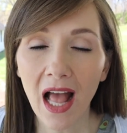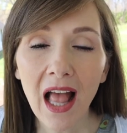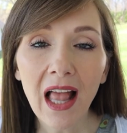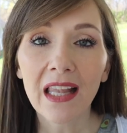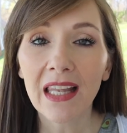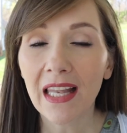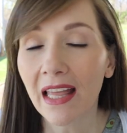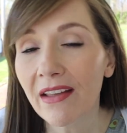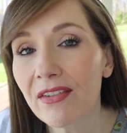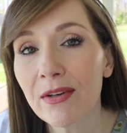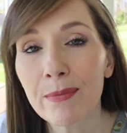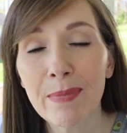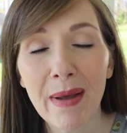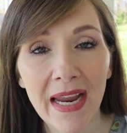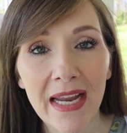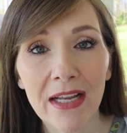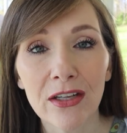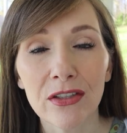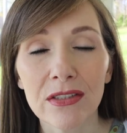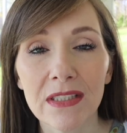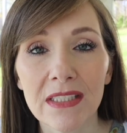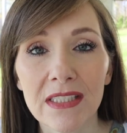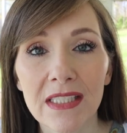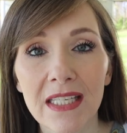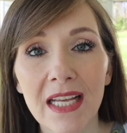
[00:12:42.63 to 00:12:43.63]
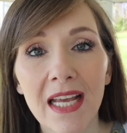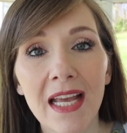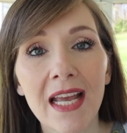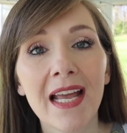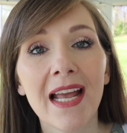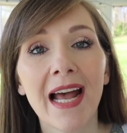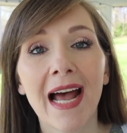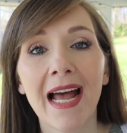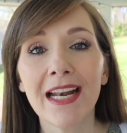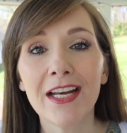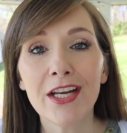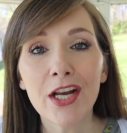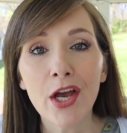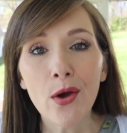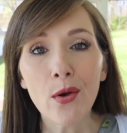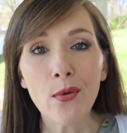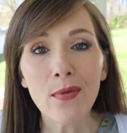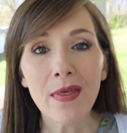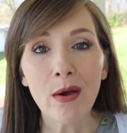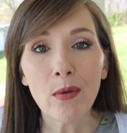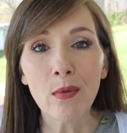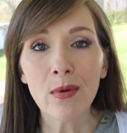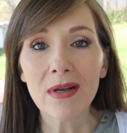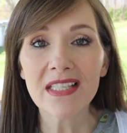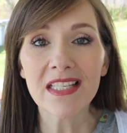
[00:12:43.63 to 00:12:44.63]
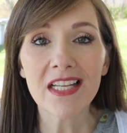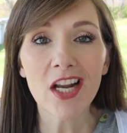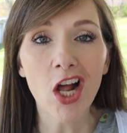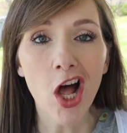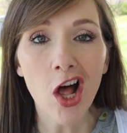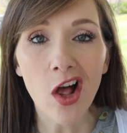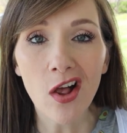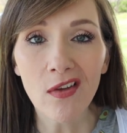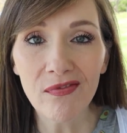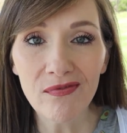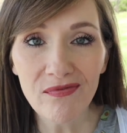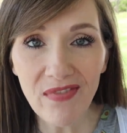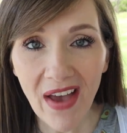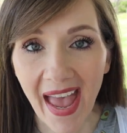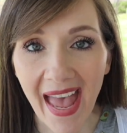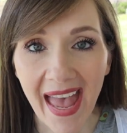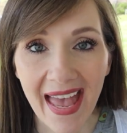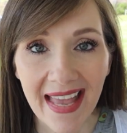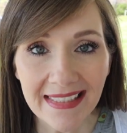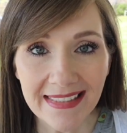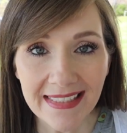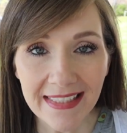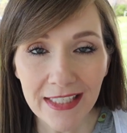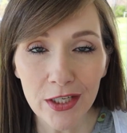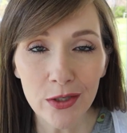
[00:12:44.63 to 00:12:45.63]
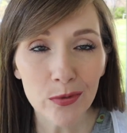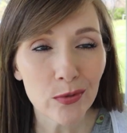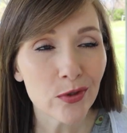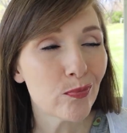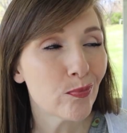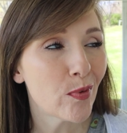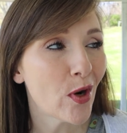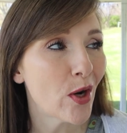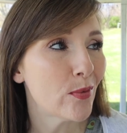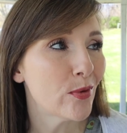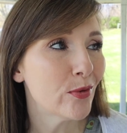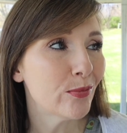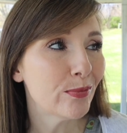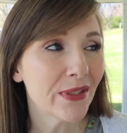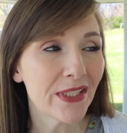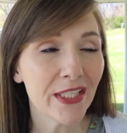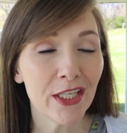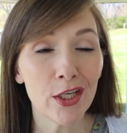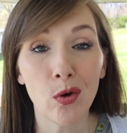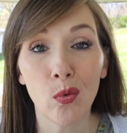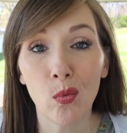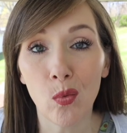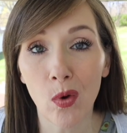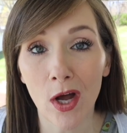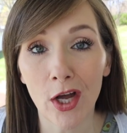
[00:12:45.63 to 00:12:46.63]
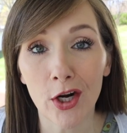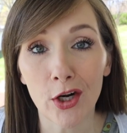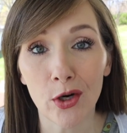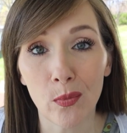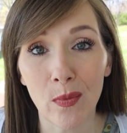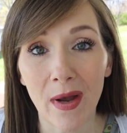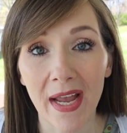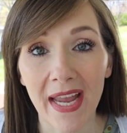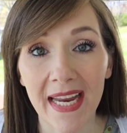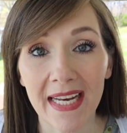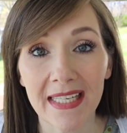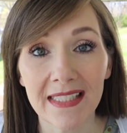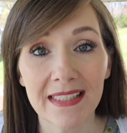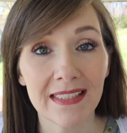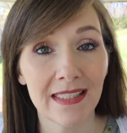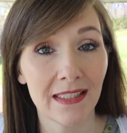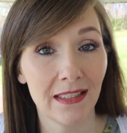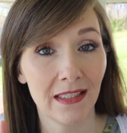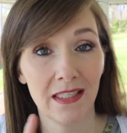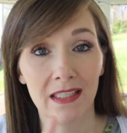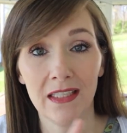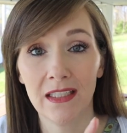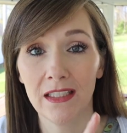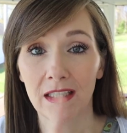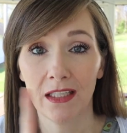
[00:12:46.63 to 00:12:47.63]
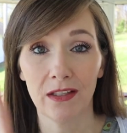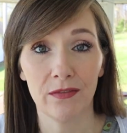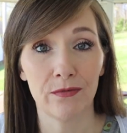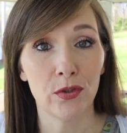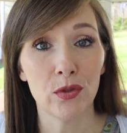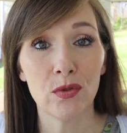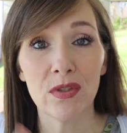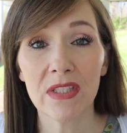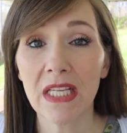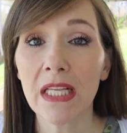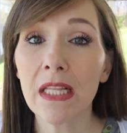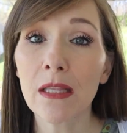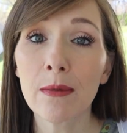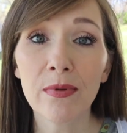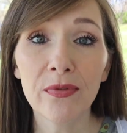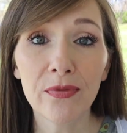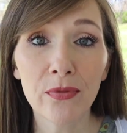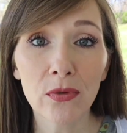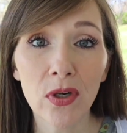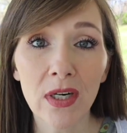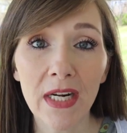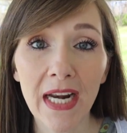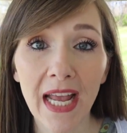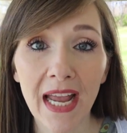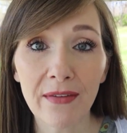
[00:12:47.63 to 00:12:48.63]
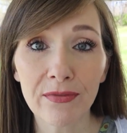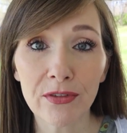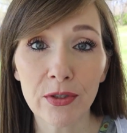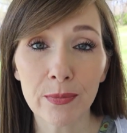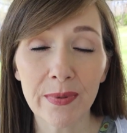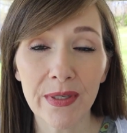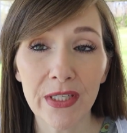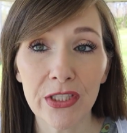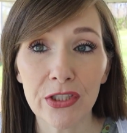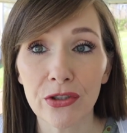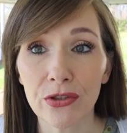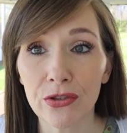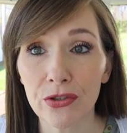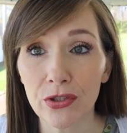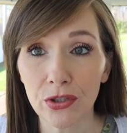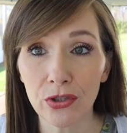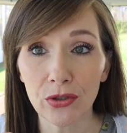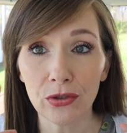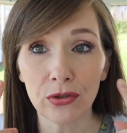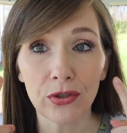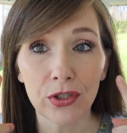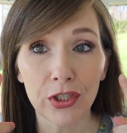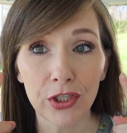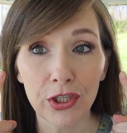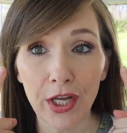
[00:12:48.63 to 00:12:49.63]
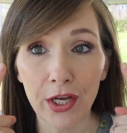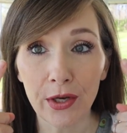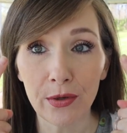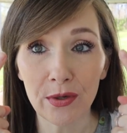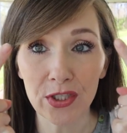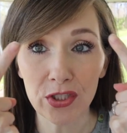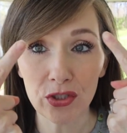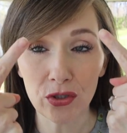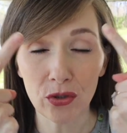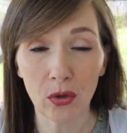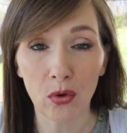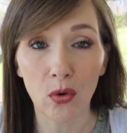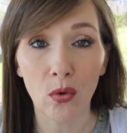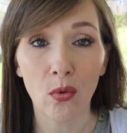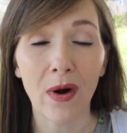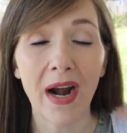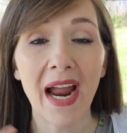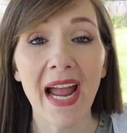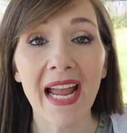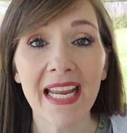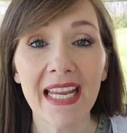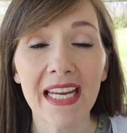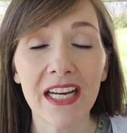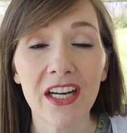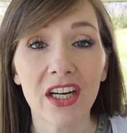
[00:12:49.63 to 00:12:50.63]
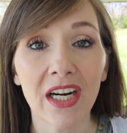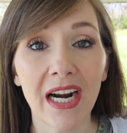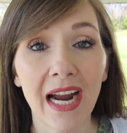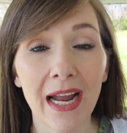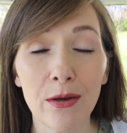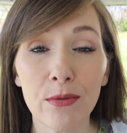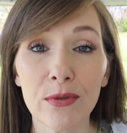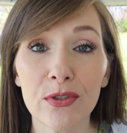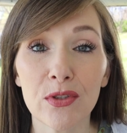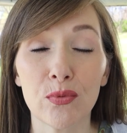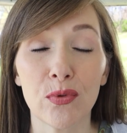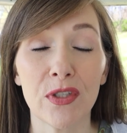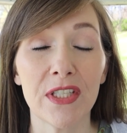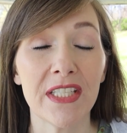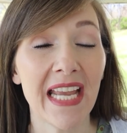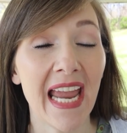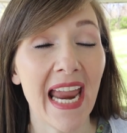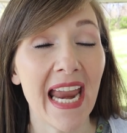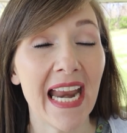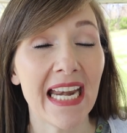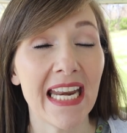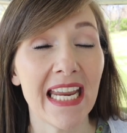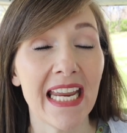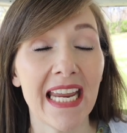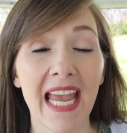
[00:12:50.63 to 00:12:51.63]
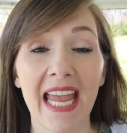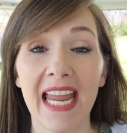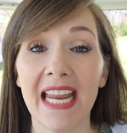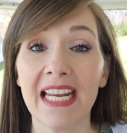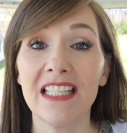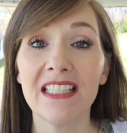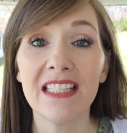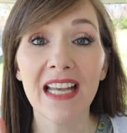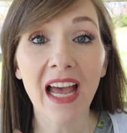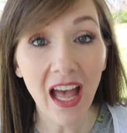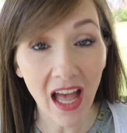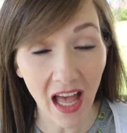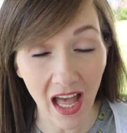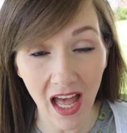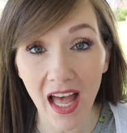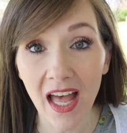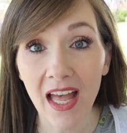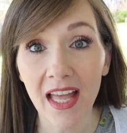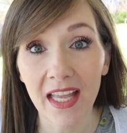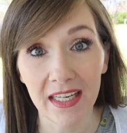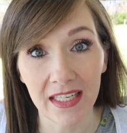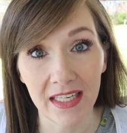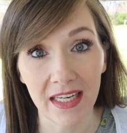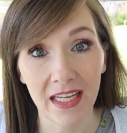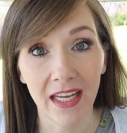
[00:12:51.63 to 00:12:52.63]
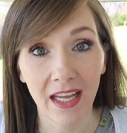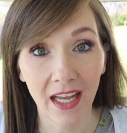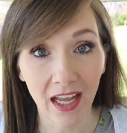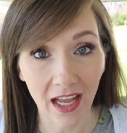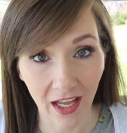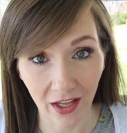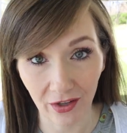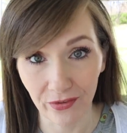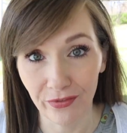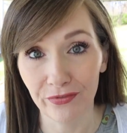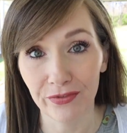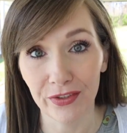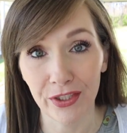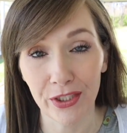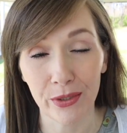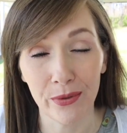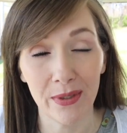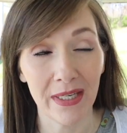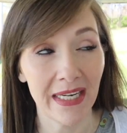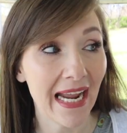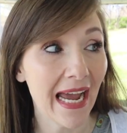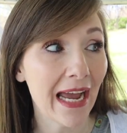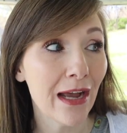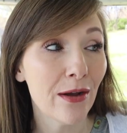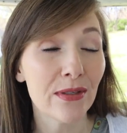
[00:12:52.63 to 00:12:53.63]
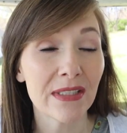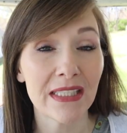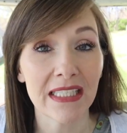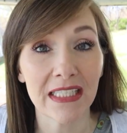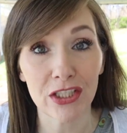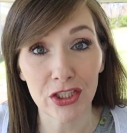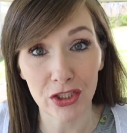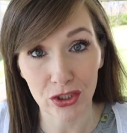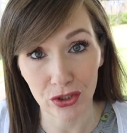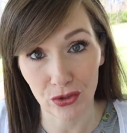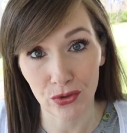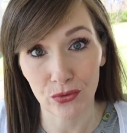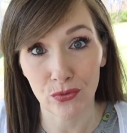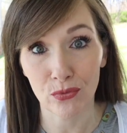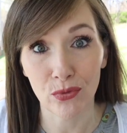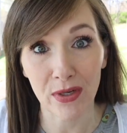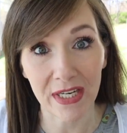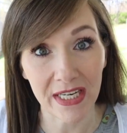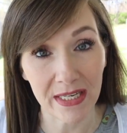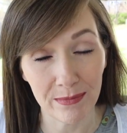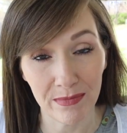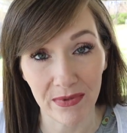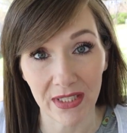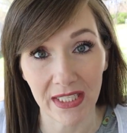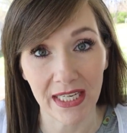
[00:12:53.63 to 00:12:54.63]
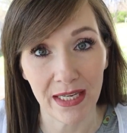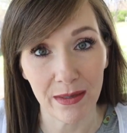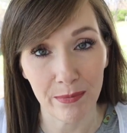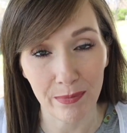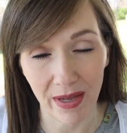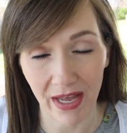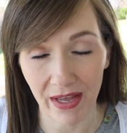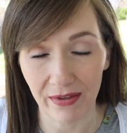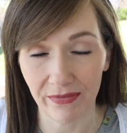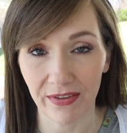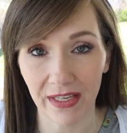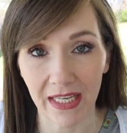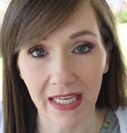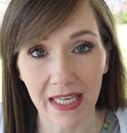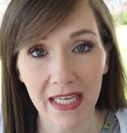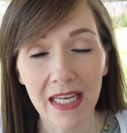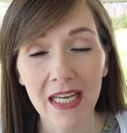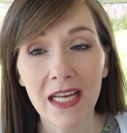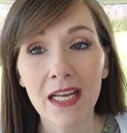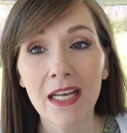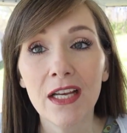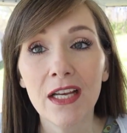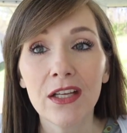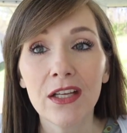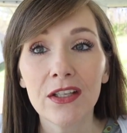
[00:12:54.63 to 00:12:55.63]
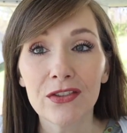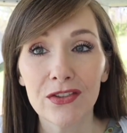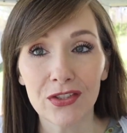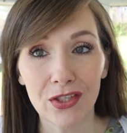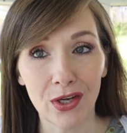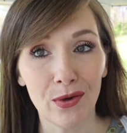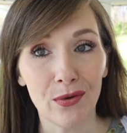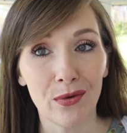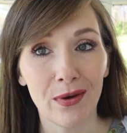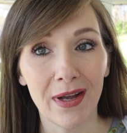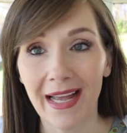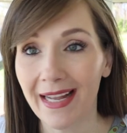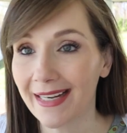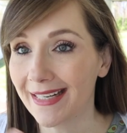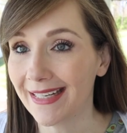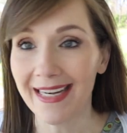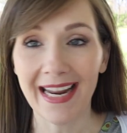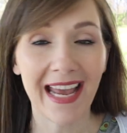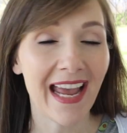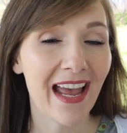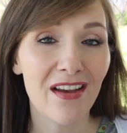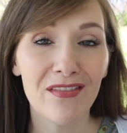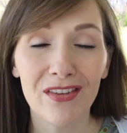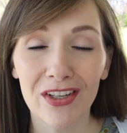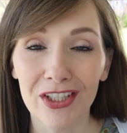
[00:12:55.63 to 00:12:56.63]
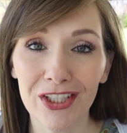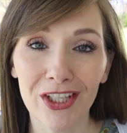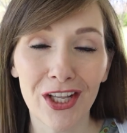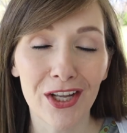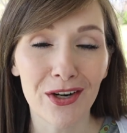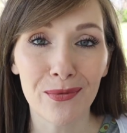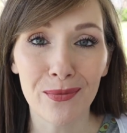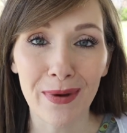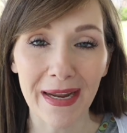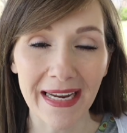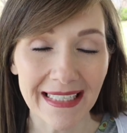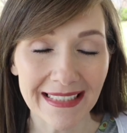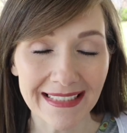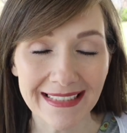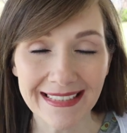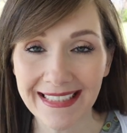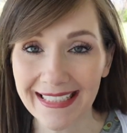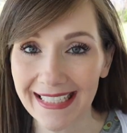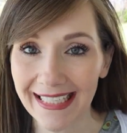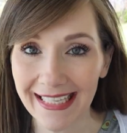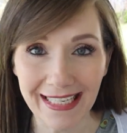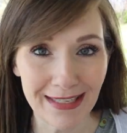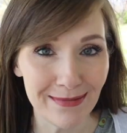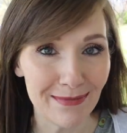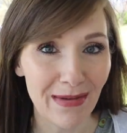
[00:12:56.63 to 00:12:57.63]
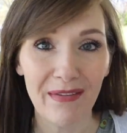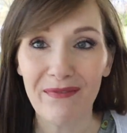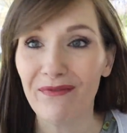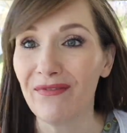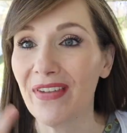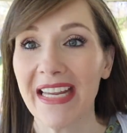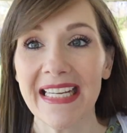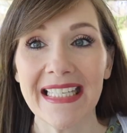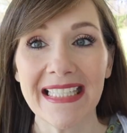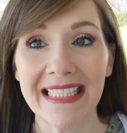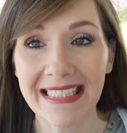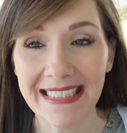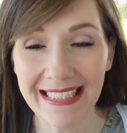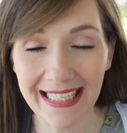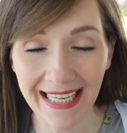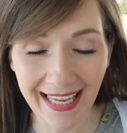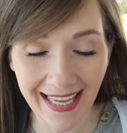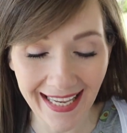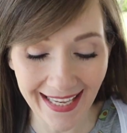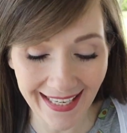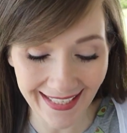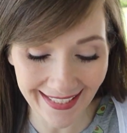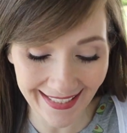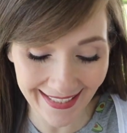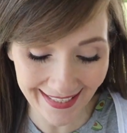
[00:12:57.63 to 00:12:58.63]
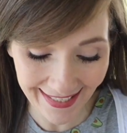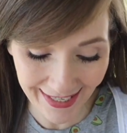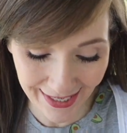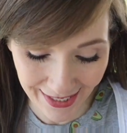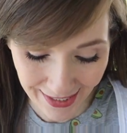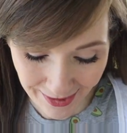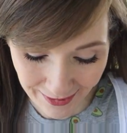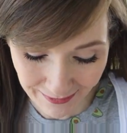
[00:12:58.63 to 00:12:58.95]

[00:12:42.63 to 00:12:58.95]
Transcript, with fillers: 11 pounds. I know that wasn't all fat. It was probably water weight if you see the before and after pictures, you're gonna notice right here, I was retaining a ton of fluid. I was extremely puffy. So I did have a lot of weight in my face. I